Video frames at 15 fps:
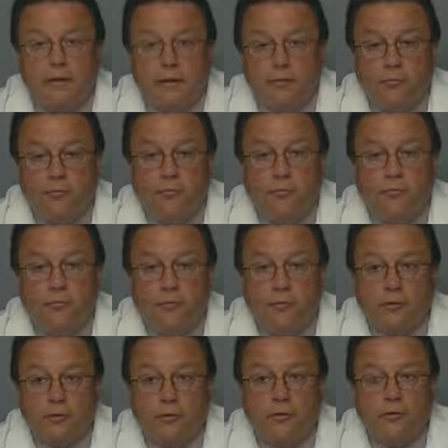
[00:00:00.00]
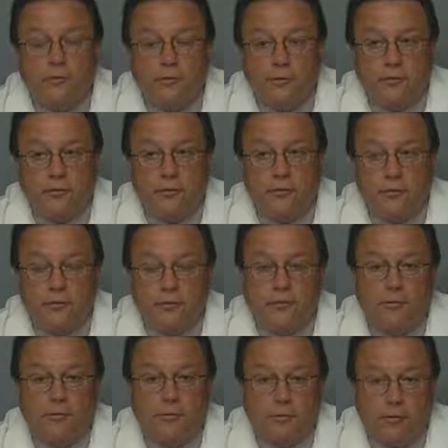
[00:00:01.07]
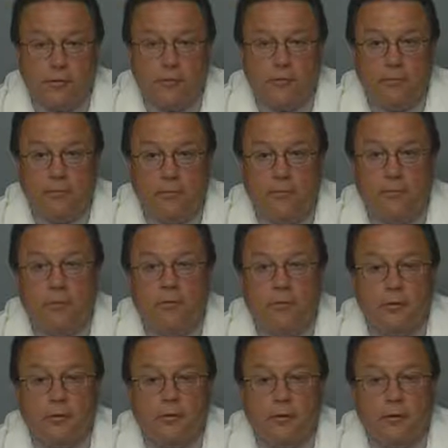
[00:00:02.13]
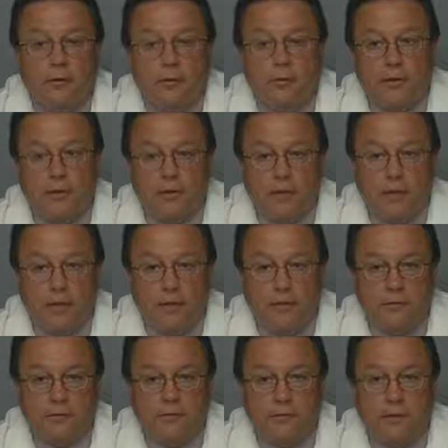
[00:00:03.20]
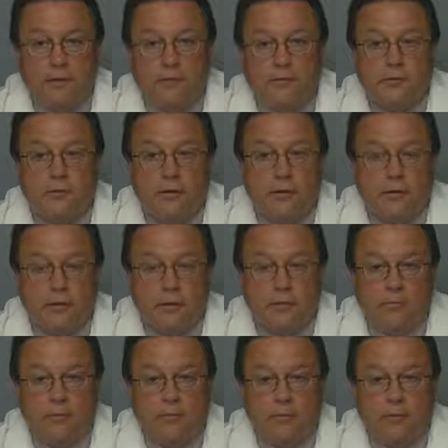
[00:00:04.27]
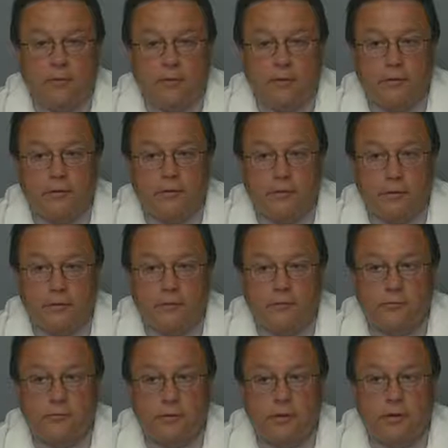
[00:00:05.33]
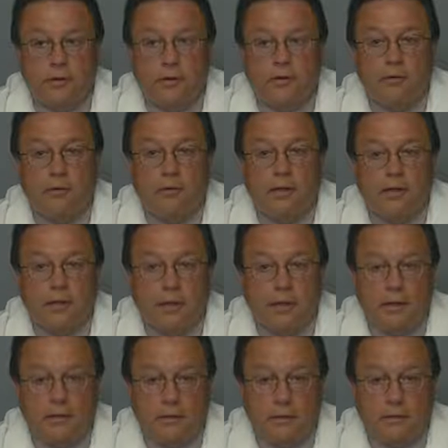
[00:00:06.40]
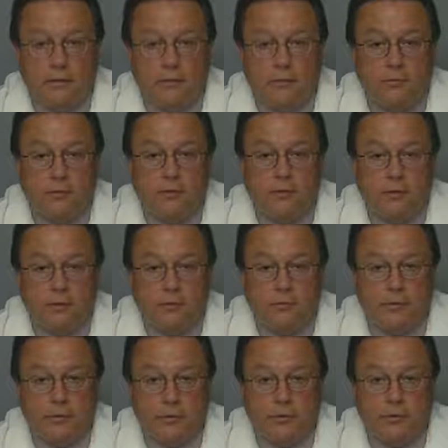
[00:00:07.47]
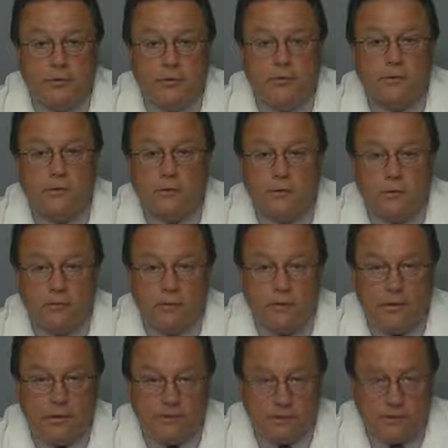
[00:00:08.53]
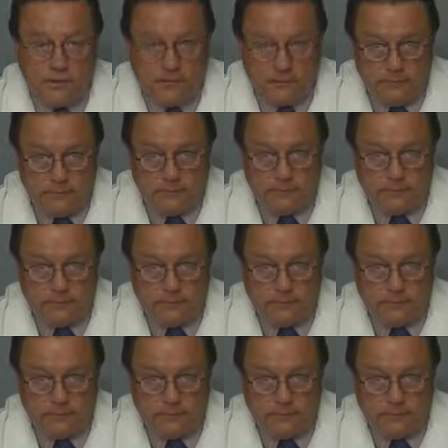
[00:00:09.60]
If you prefer, send your case to our lab. We will evaluate the models, estimate the number of corrective stages required, and contact you with our recommendations at no cost to you.